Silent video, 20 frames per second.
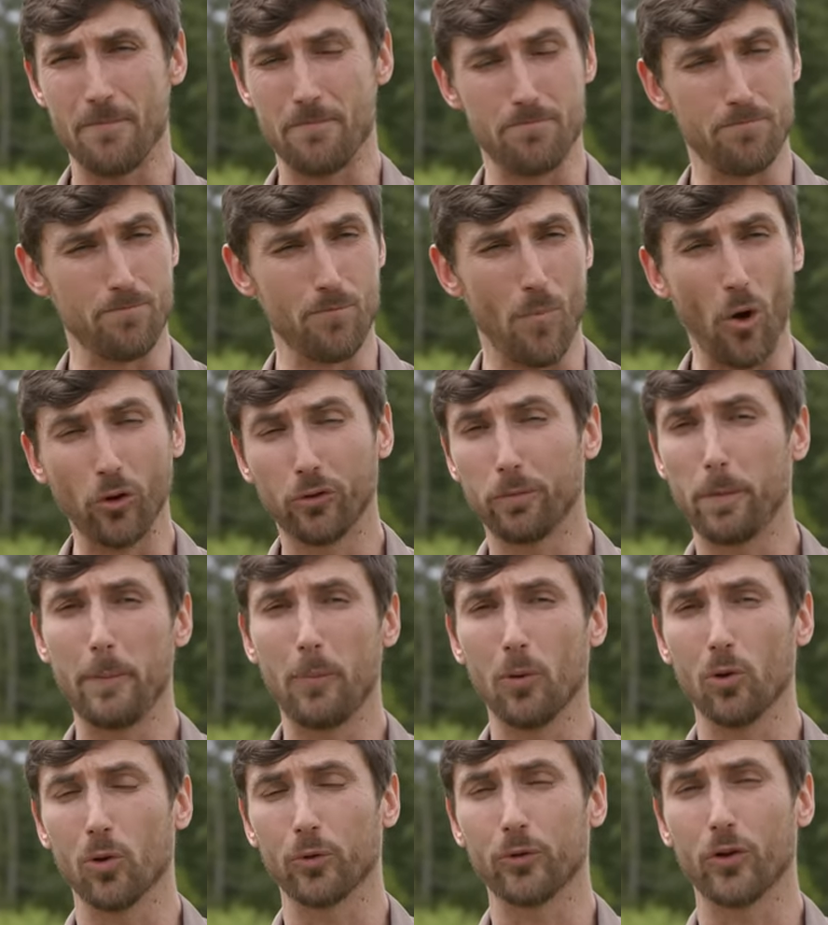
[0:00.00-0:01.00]
most
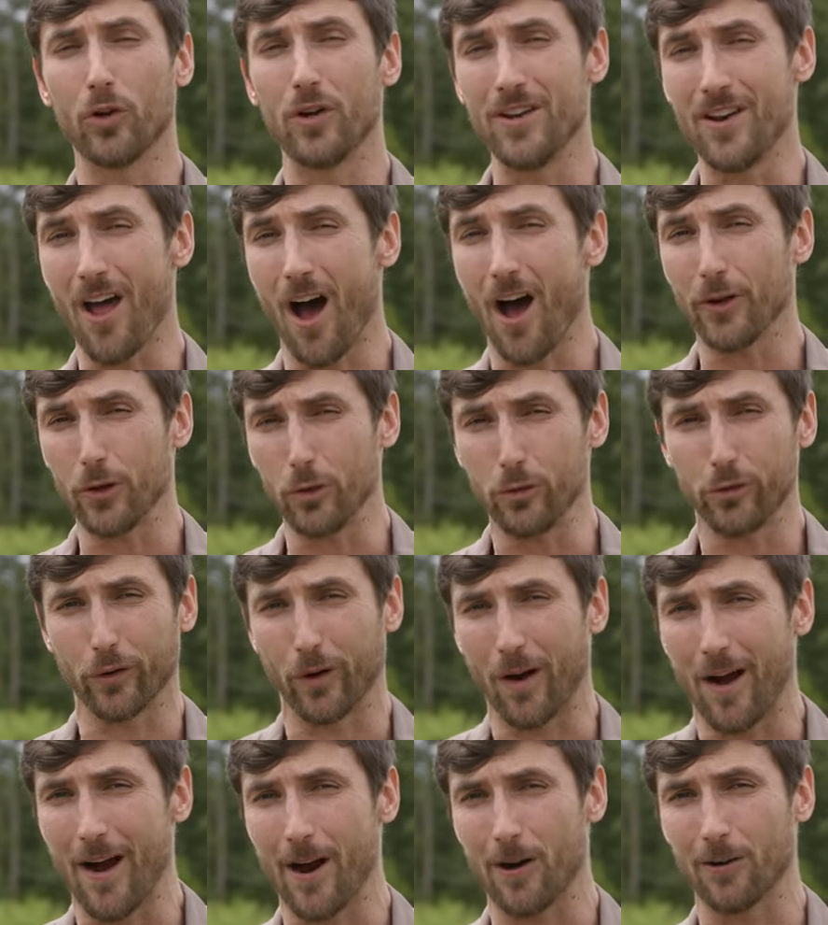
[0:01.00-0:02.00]
people learn to not use
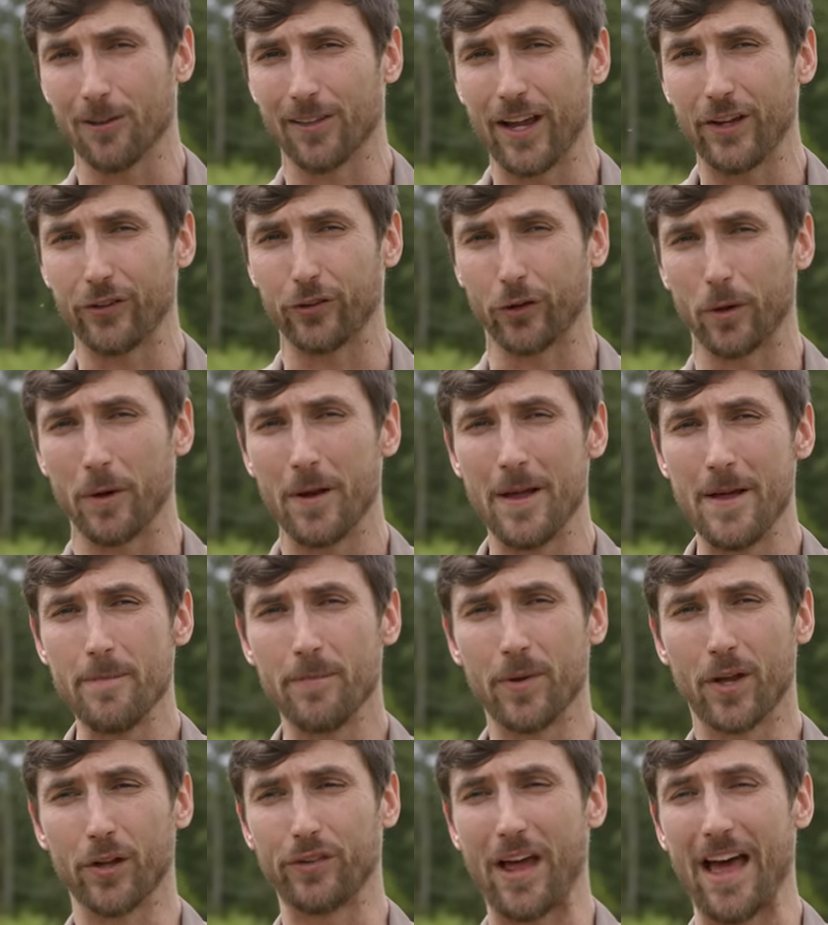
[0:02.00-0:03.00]
their IR laser
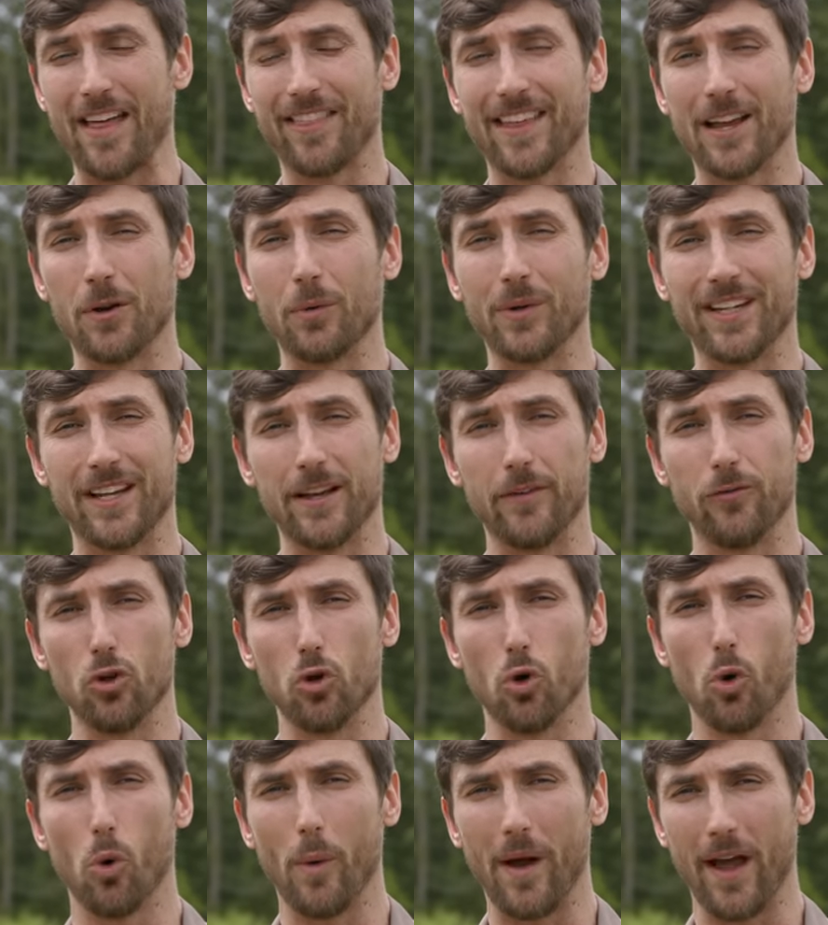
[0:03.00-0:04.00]
because that thing would give
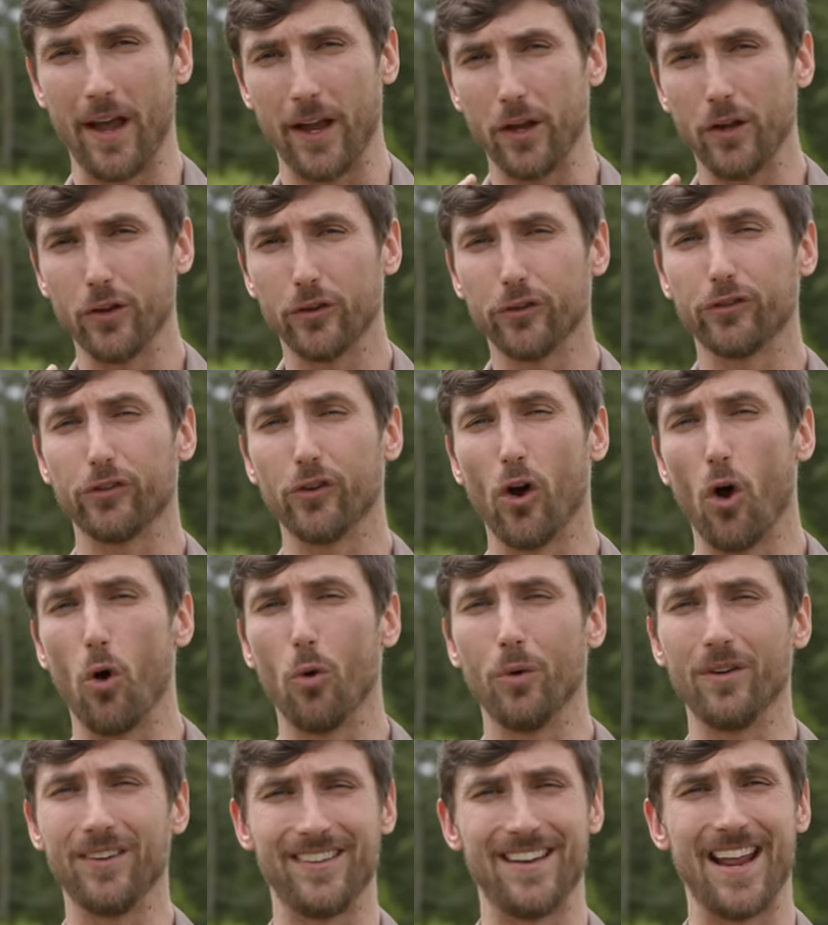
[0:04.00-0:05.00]
you away
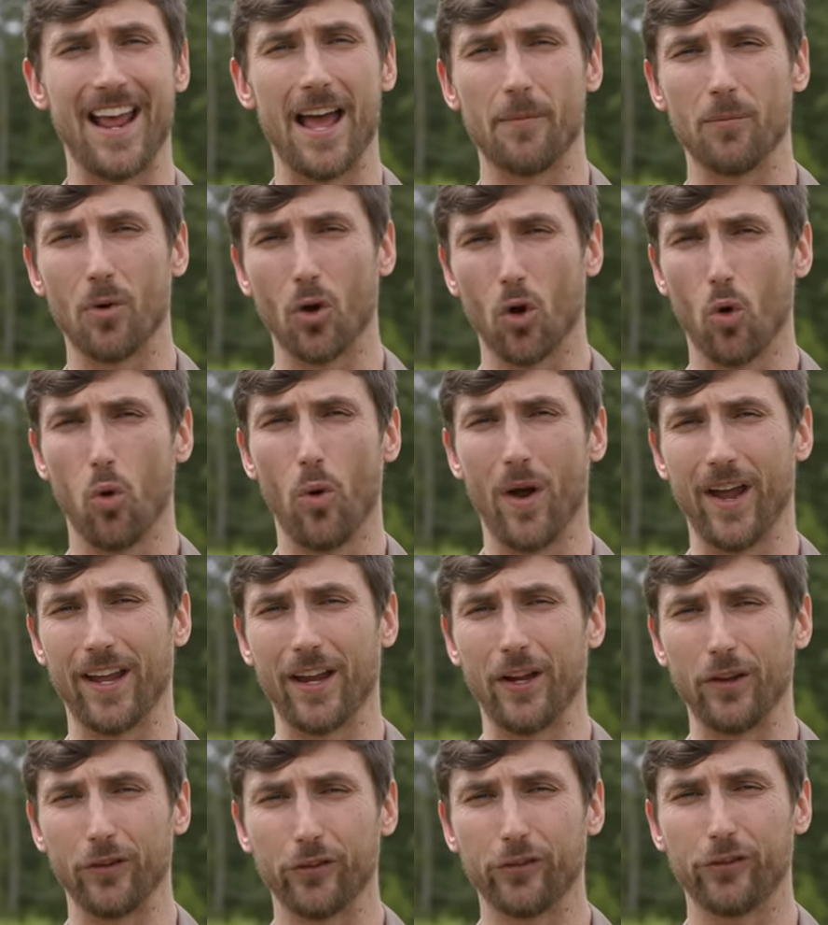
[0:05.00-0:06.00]
so damn quick.
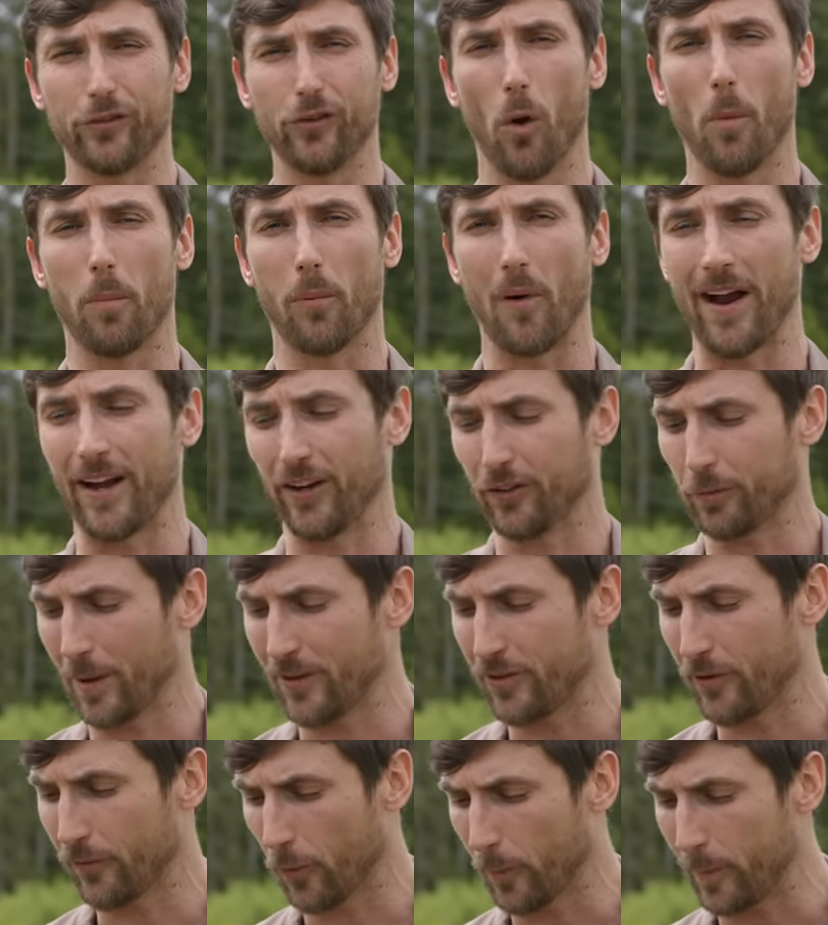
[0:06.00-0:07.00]
It is so bright,
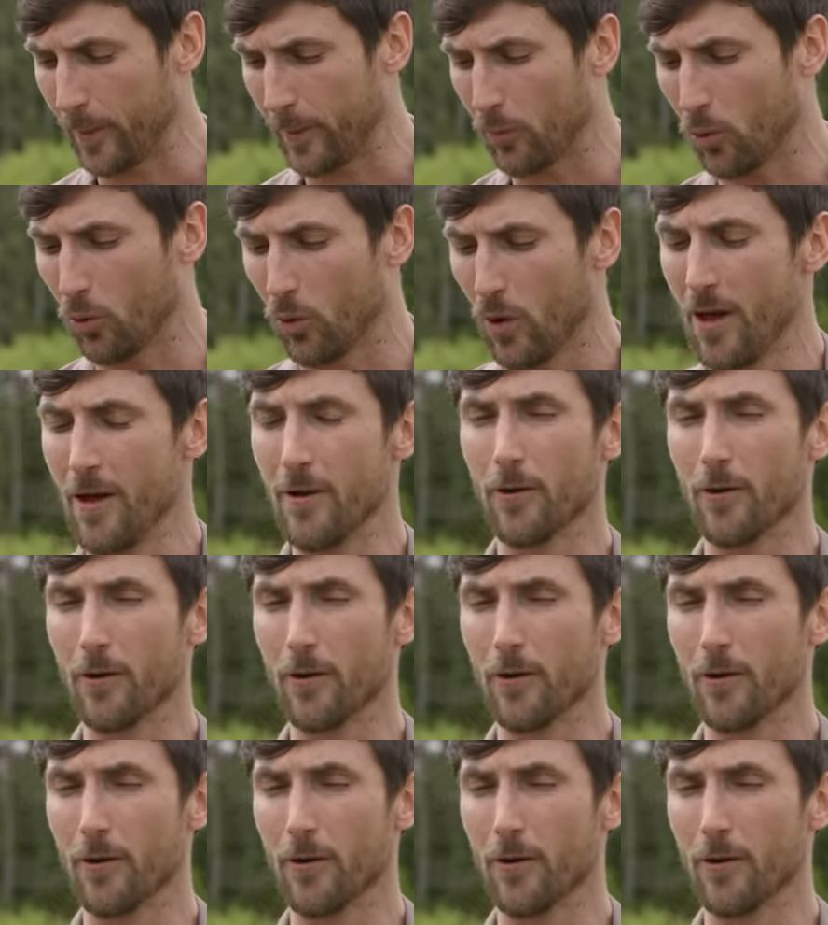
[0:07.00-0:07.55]
especially for people